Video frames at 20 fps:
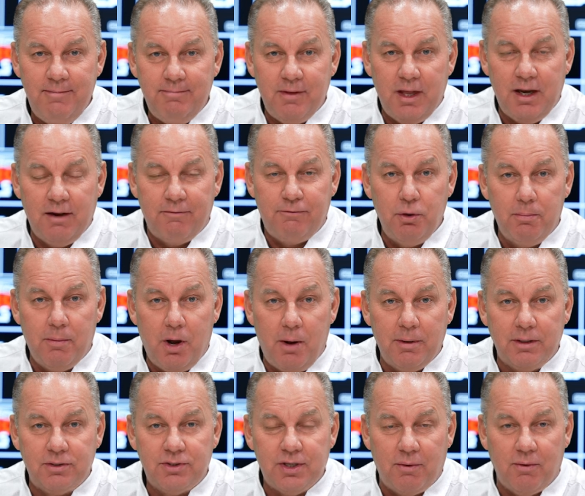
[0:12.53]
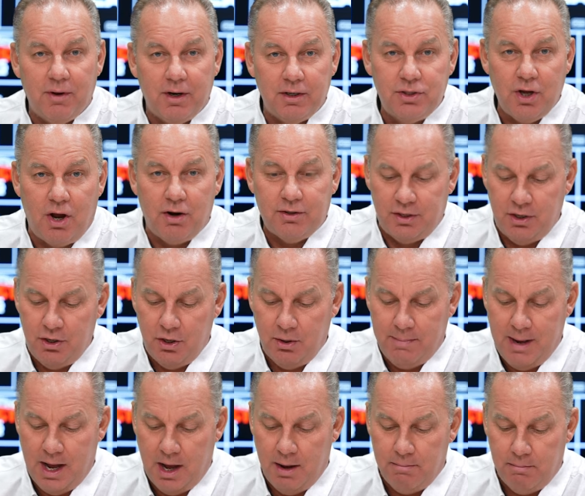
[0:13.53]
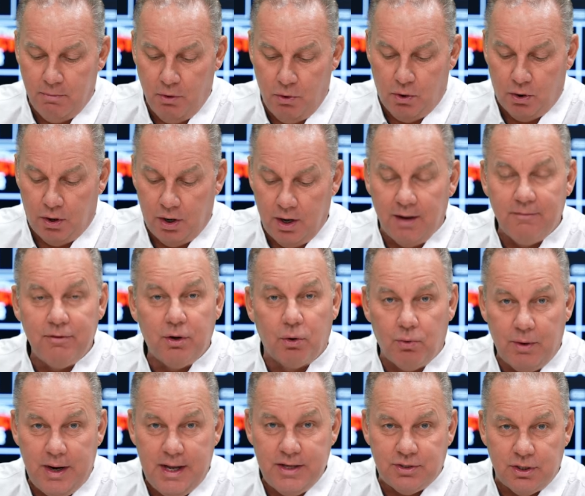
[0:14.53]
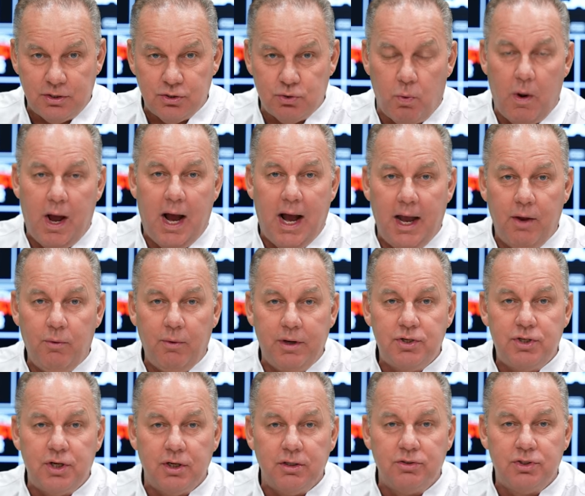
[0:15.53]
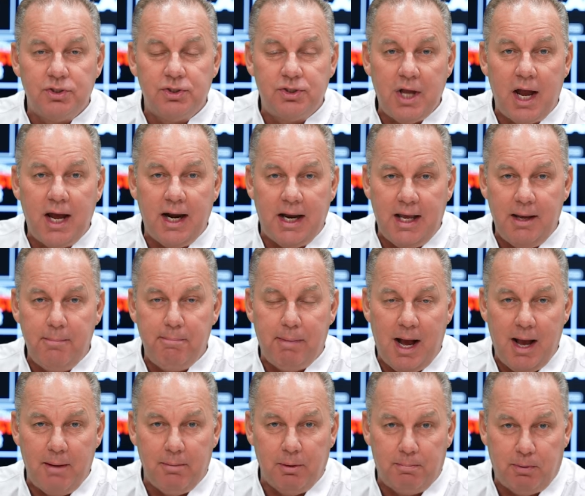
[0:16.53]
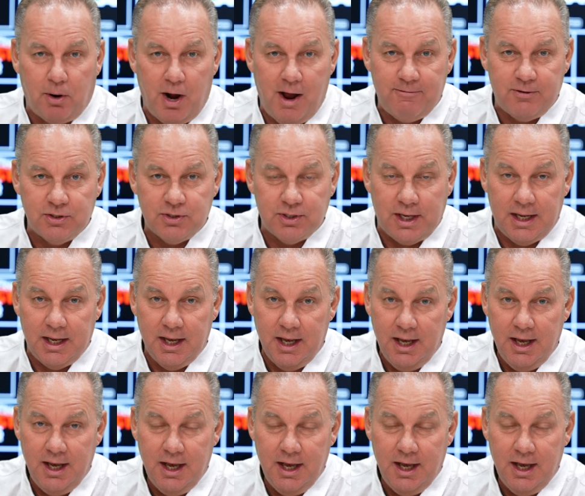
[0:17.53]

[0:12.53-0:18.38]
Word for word: In a few moments, I want to talk to you about more of the reasons why we should study Bible prophecy.